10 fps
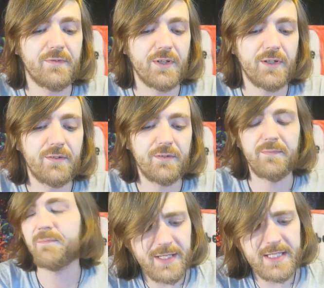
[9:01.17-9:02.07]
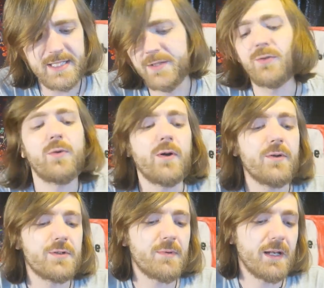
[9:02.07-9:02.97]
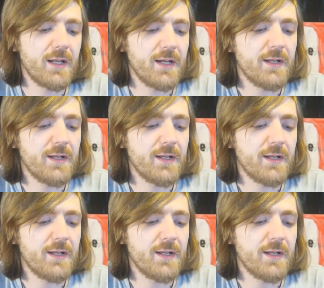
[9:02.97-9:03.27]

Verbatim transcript: would have done. We get this little quote as well.